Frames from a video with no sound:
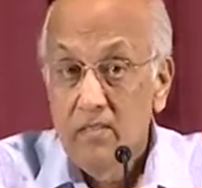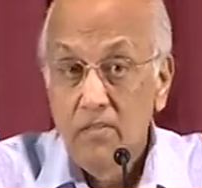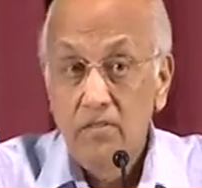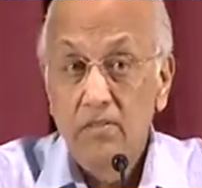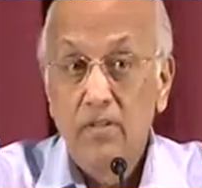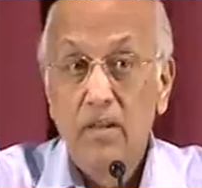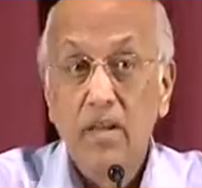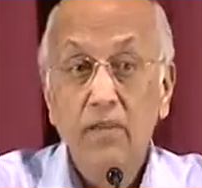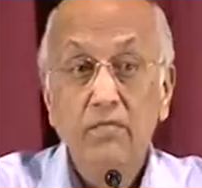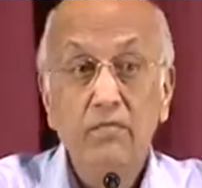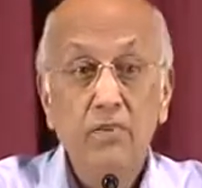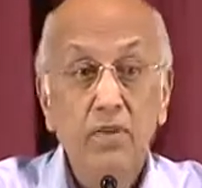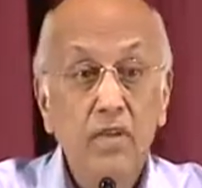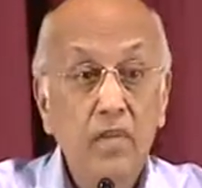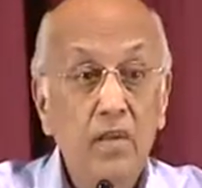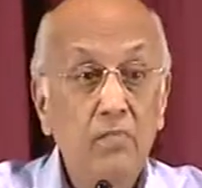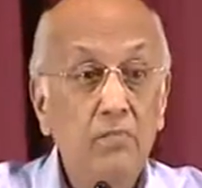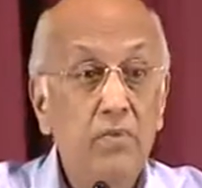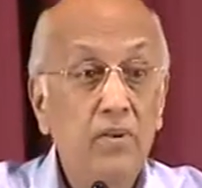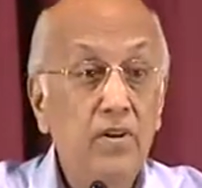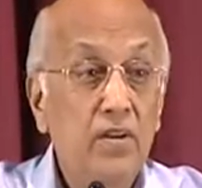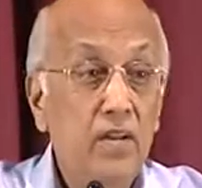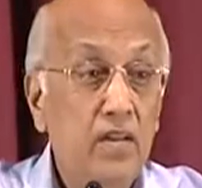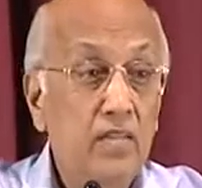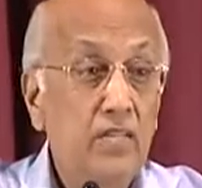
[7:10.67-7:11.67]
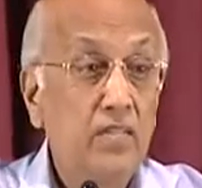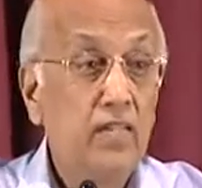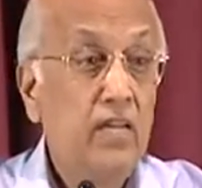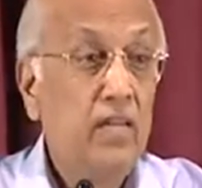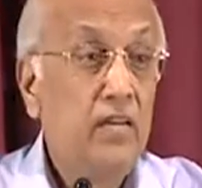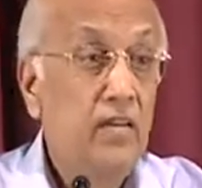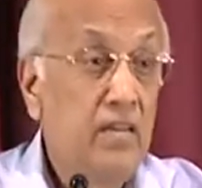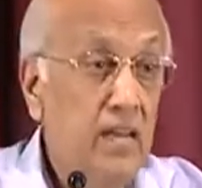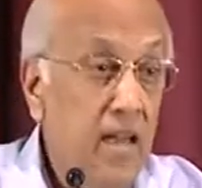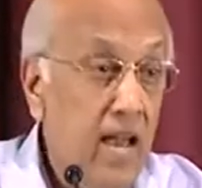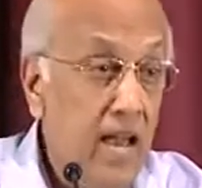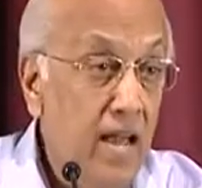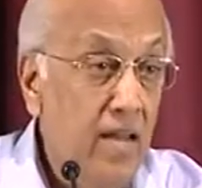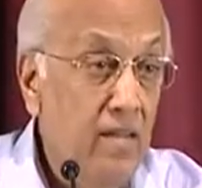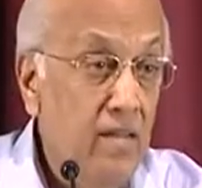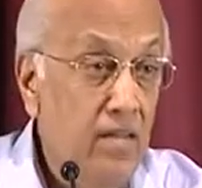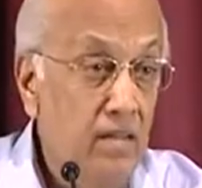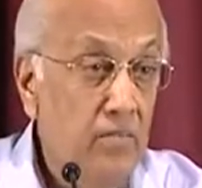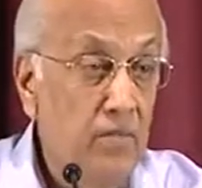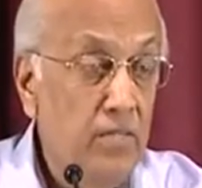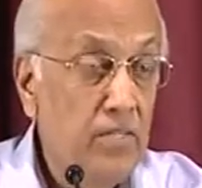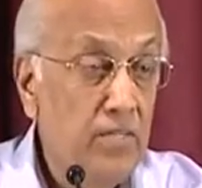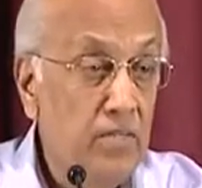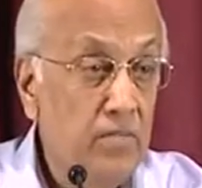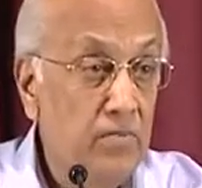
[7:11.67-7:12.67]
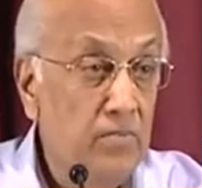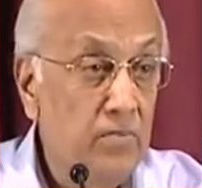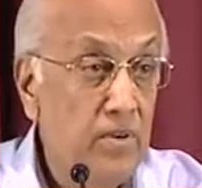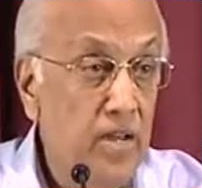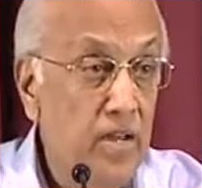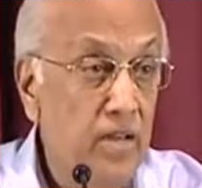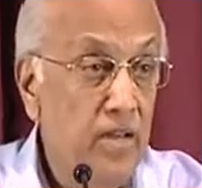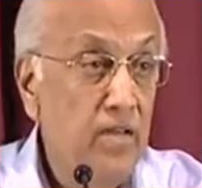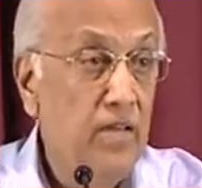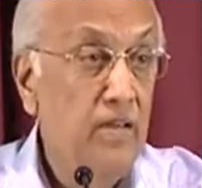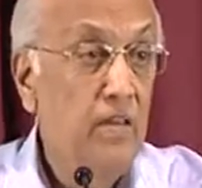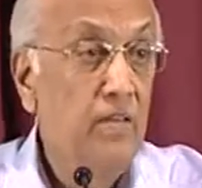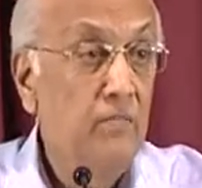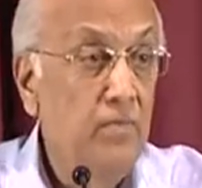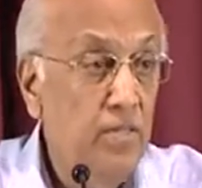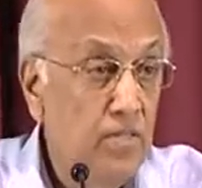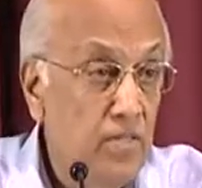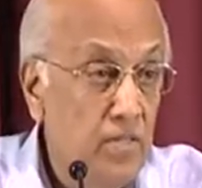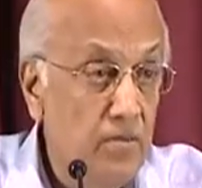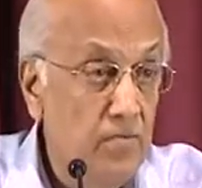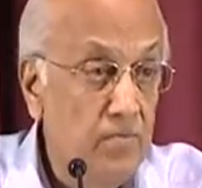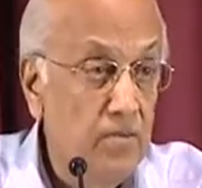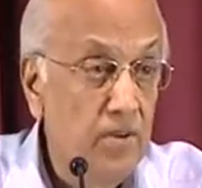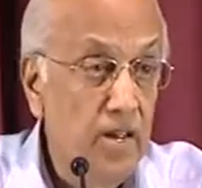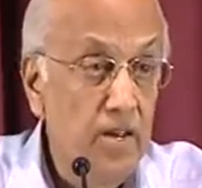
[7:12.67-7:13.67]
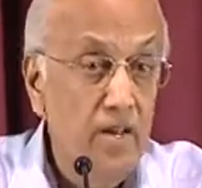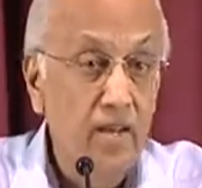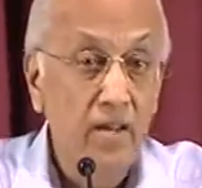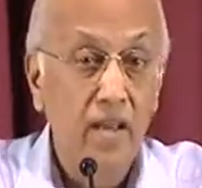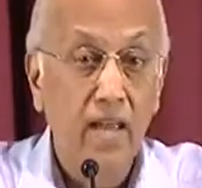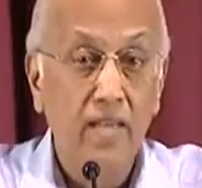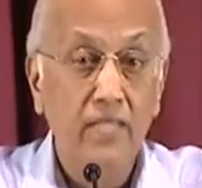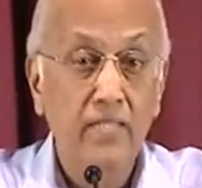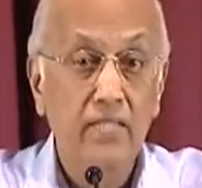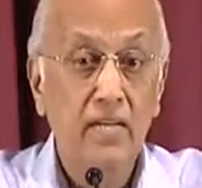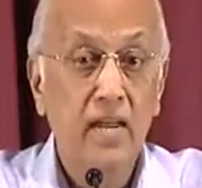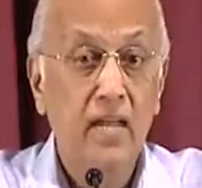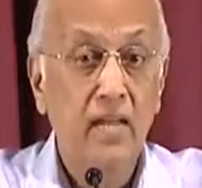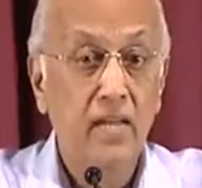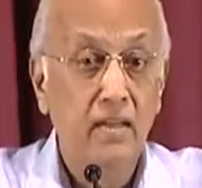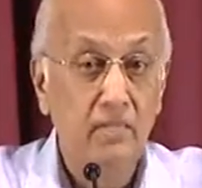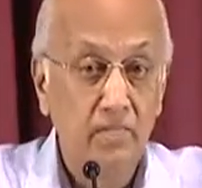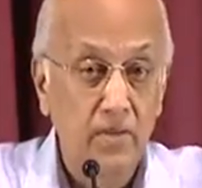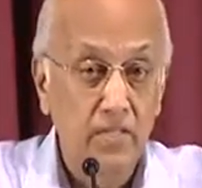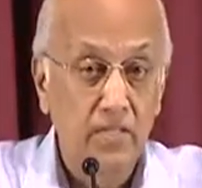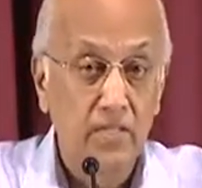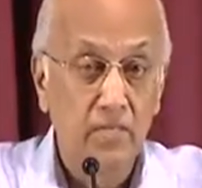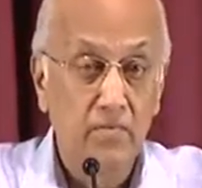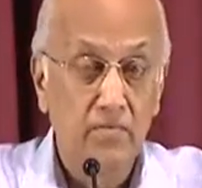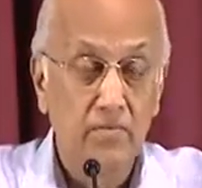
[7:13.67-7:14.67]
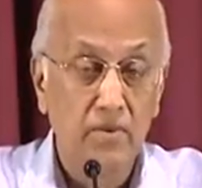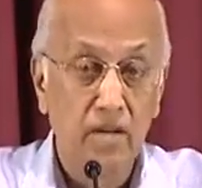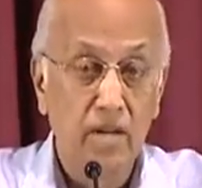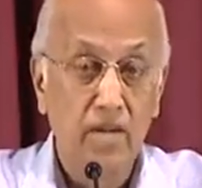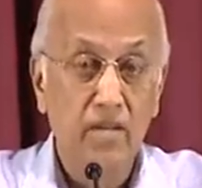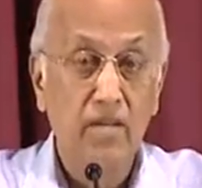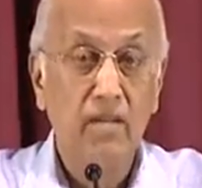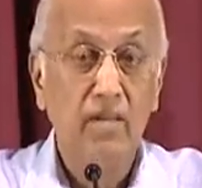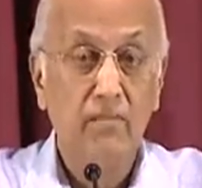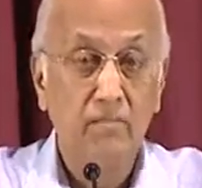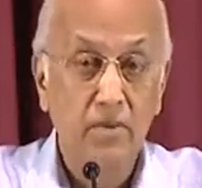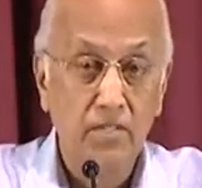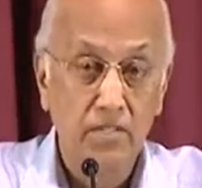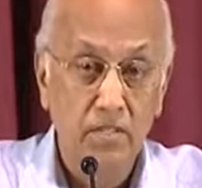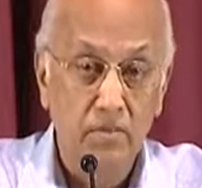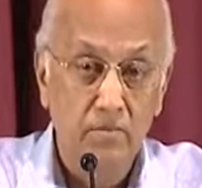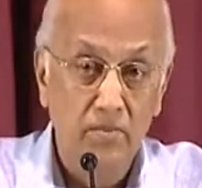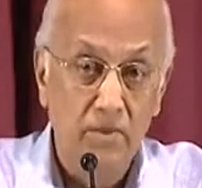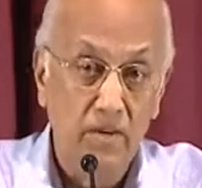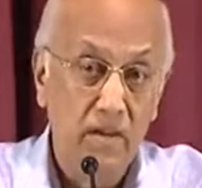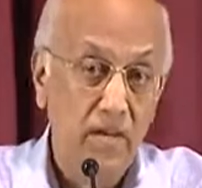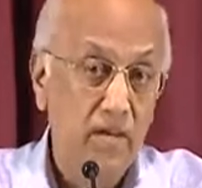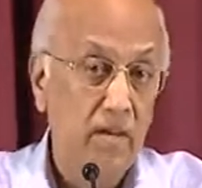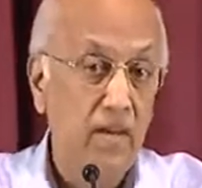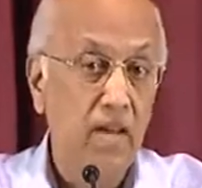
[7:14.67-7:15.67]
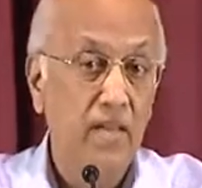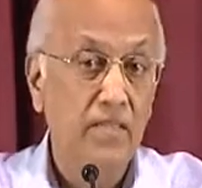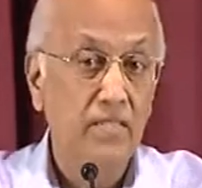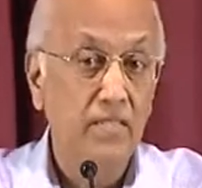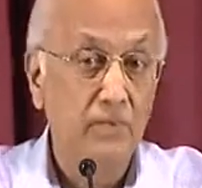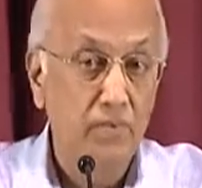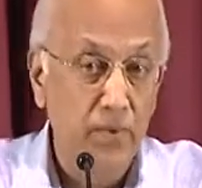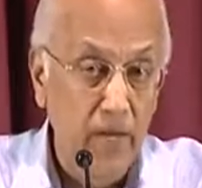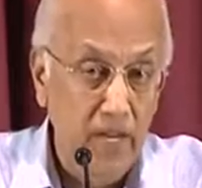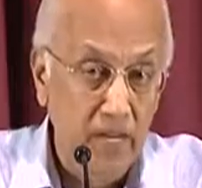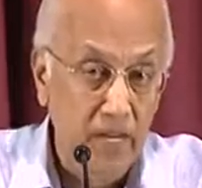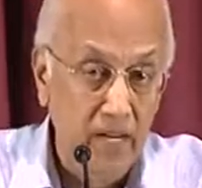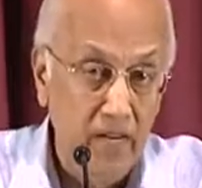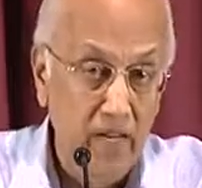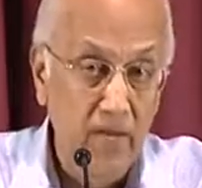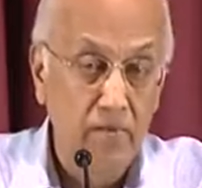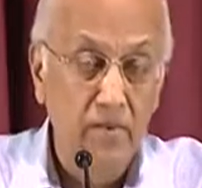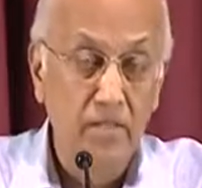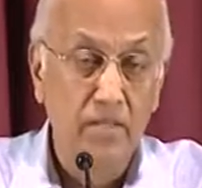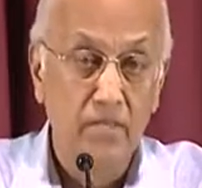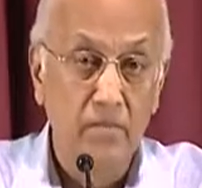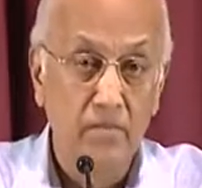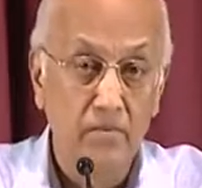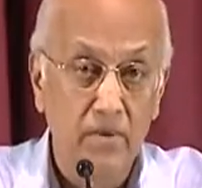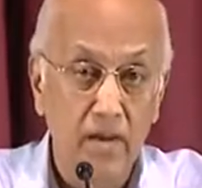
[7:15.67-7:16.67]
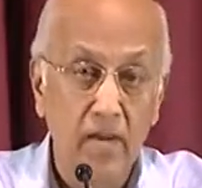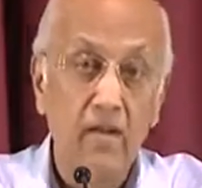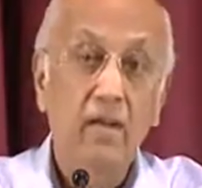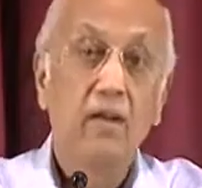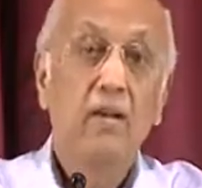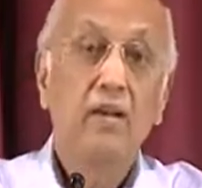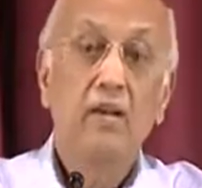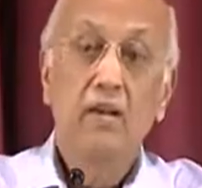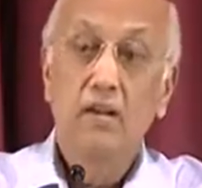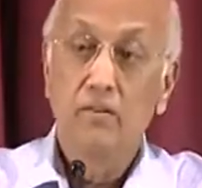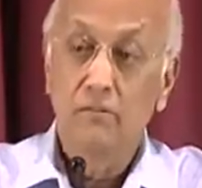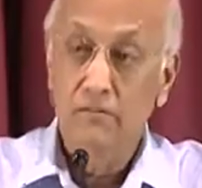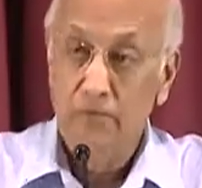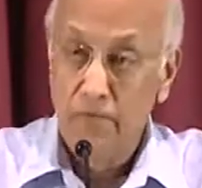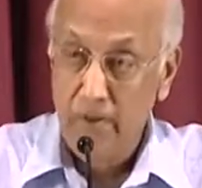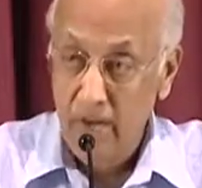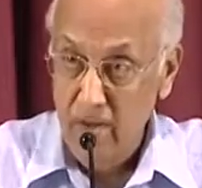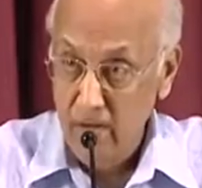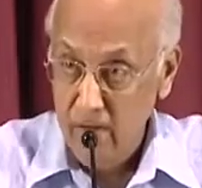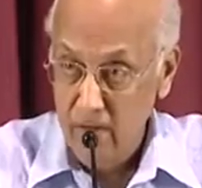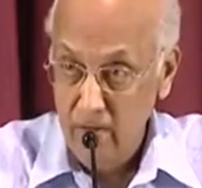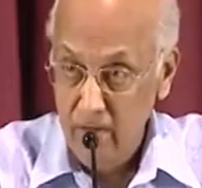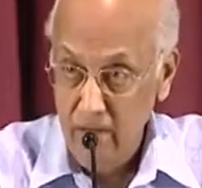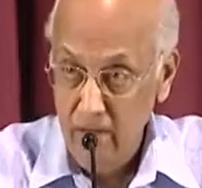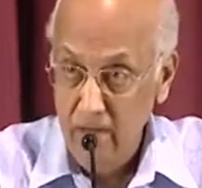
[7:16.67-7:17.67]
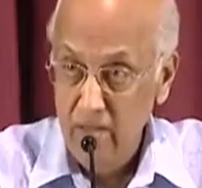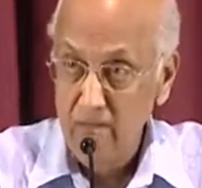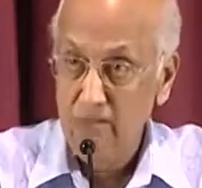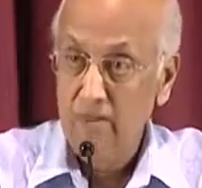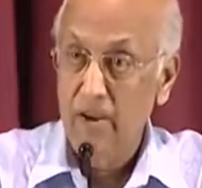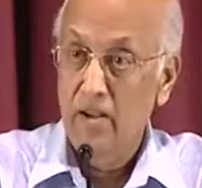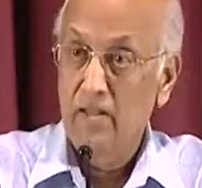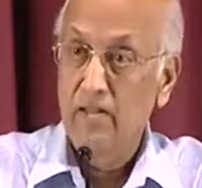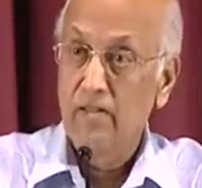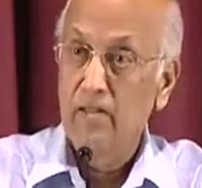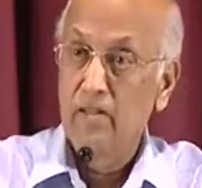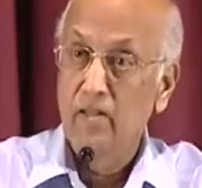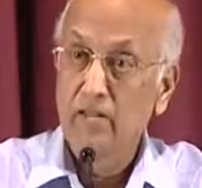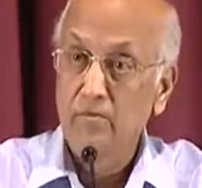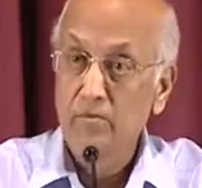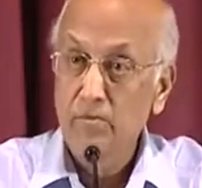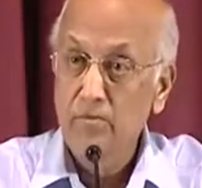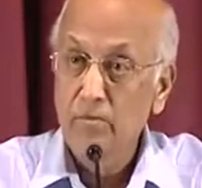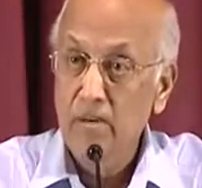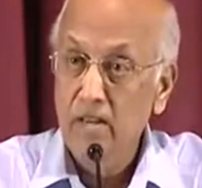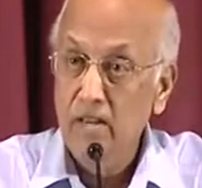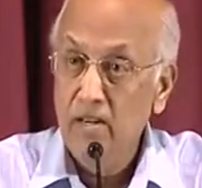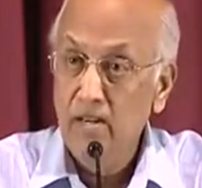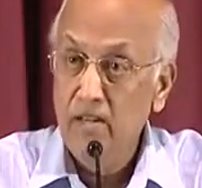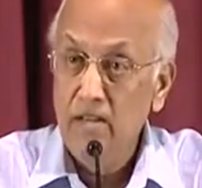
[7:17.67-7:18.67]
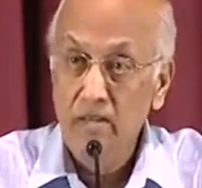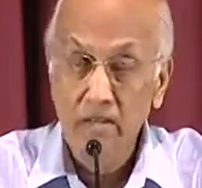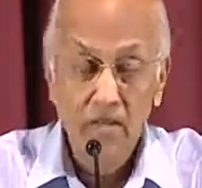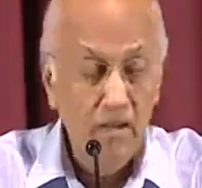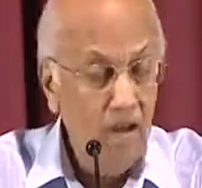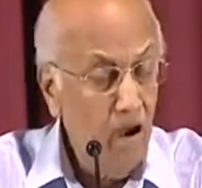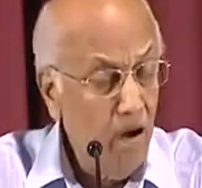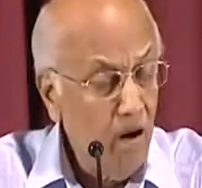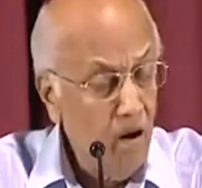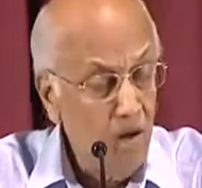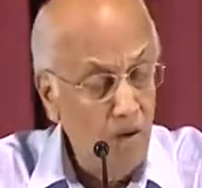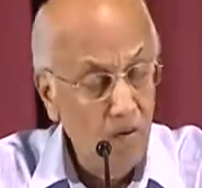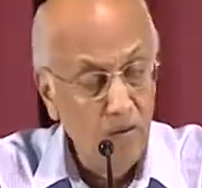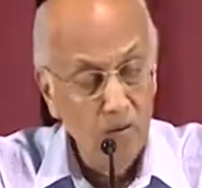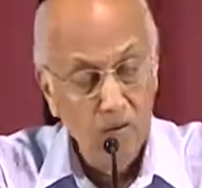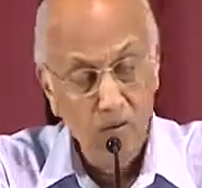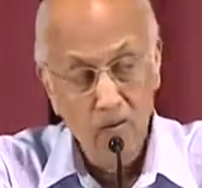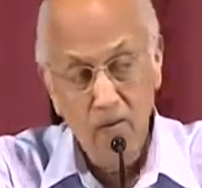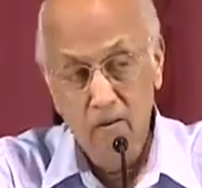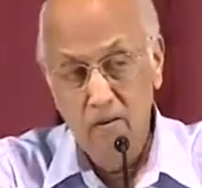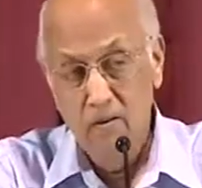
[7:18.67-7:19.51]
Do they have to keep on asking, Dad, give me some bread, give me some bread, next day, give me some bread, give me some bread, next week, give me some bread, and finally the father gives bread? No.